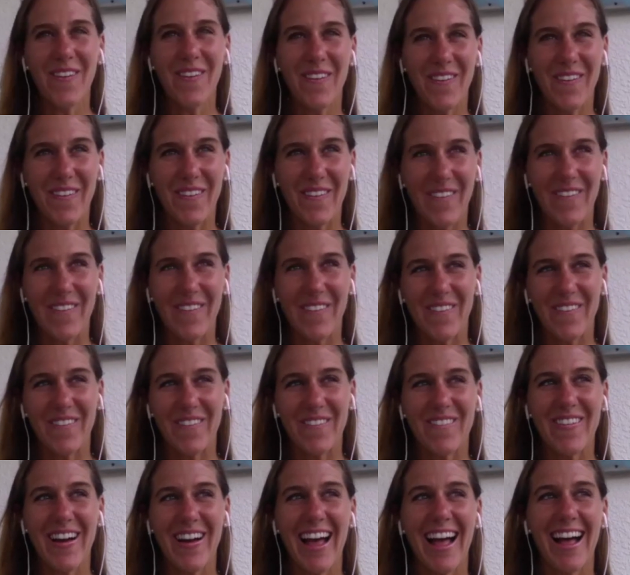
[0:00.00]

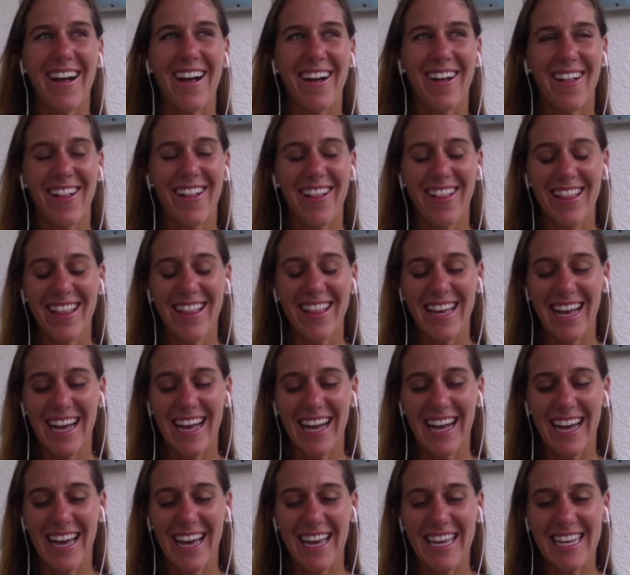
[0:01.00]
Well,
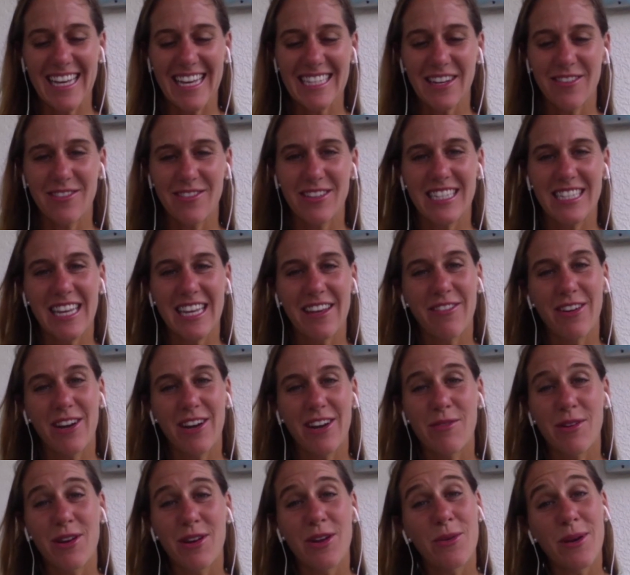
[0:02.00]
I guess I would say for
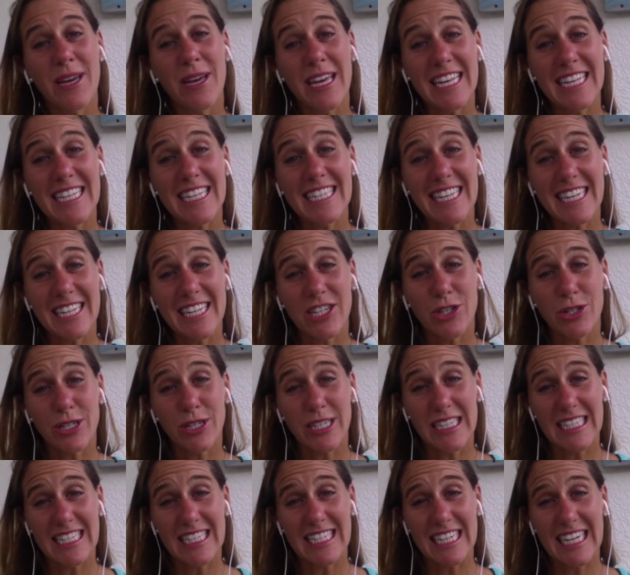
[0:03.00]
anyone who is
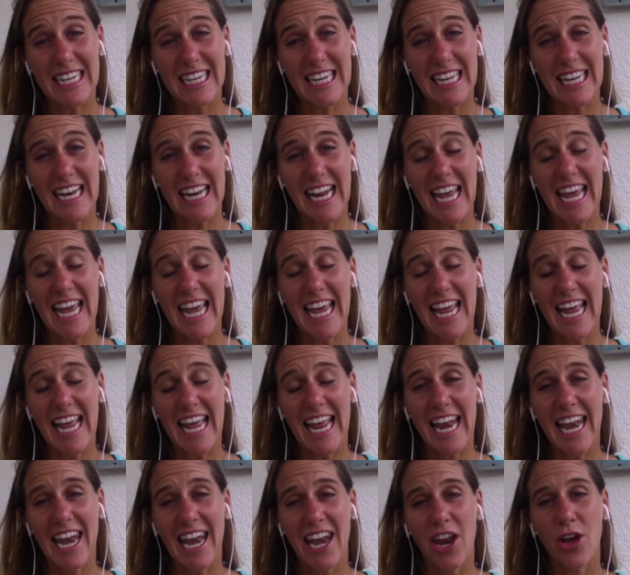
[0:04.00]
interested
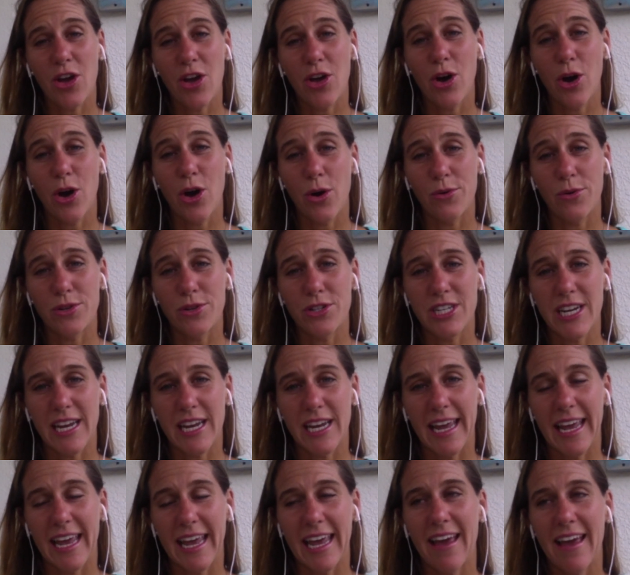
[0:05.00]
in
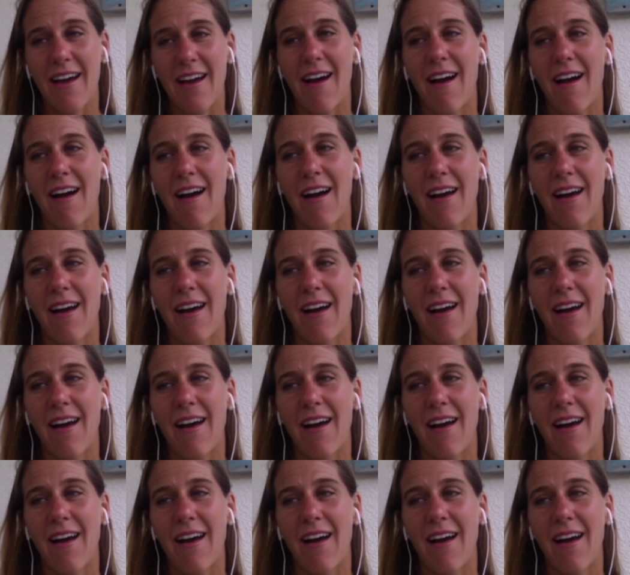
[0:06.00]
coaching,